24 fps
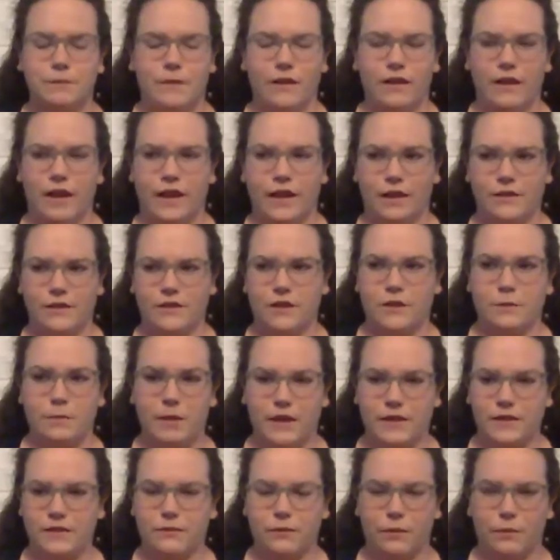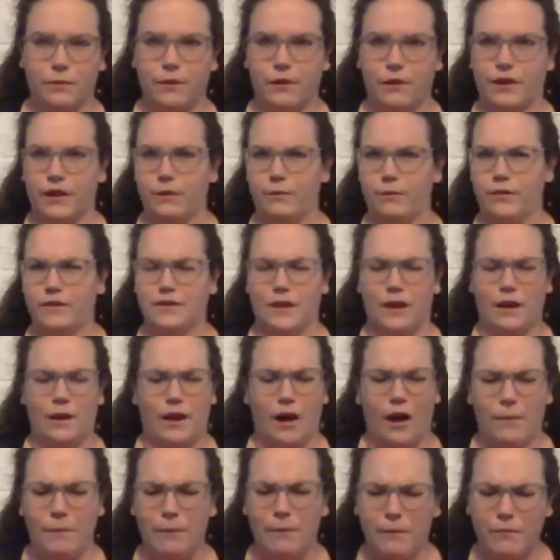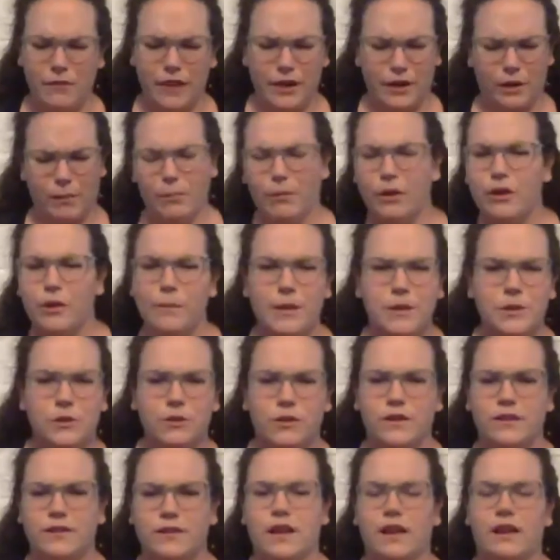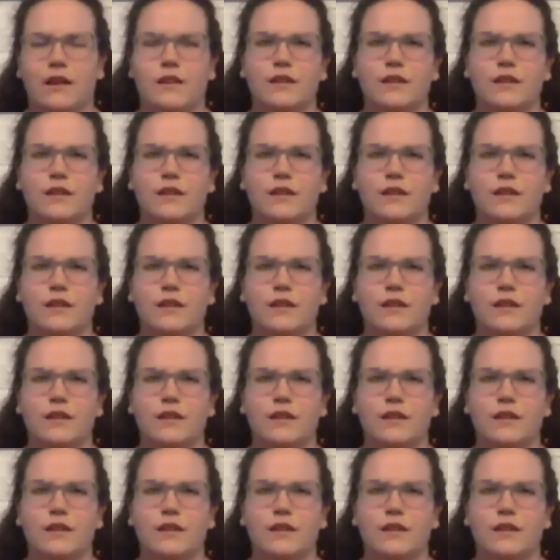like a suspenseful book. It was like a murder mysteries